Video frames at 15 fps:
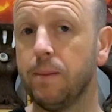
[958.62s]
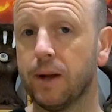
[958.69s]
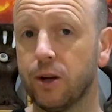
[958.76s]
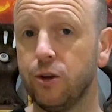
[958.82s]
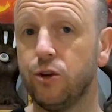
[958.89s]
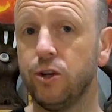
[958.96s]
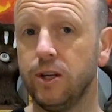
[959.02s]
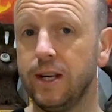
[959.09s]

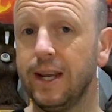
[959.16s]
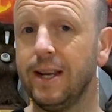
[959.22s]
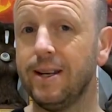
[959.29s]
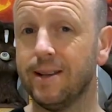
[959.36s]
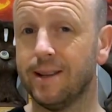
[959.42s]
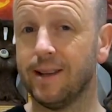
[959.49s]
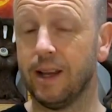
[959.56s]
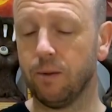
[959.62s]
because you need
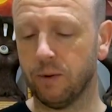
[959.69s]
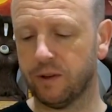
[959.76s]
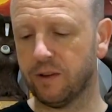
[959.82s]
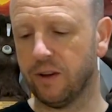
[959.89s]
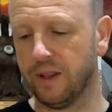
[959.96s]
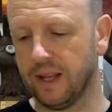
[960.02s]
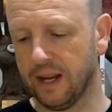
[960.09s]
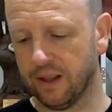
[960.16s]
to see what's
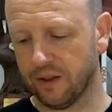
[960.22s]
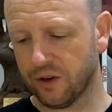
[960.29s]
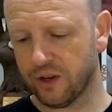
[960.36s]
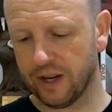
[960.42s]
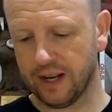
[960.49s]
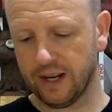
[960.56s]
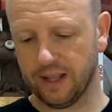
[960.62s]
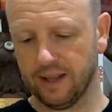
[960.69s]
on the other
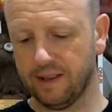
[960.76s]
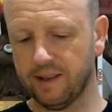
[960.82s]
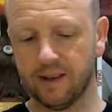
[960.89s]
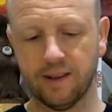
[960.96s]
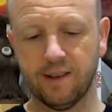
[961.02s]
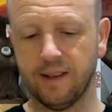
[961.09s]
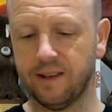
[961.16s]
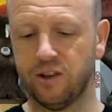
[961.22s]
side of this,
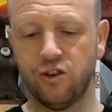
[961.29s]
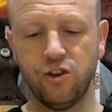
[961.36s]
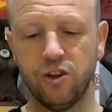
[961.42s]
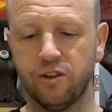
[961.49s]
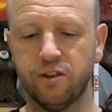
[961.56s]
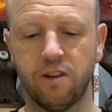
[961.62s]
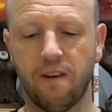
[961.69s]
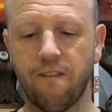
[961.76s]
because it's
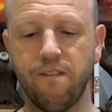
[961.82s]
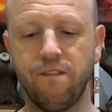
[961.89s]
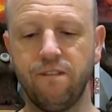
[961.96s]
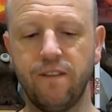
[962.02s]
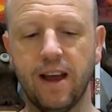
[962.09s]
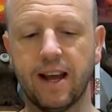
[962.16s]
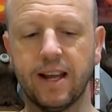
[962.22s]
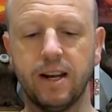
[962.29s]
just
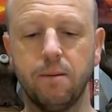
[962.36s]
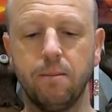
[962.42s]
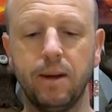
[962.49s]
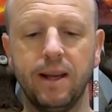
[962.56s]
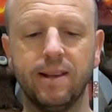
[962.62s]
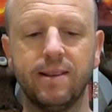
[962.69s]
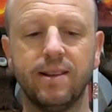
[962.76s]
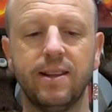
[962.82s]
feckin'
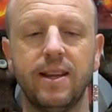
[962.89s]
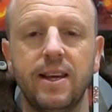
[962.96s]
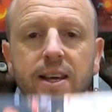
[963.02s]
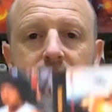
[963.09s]
amazing.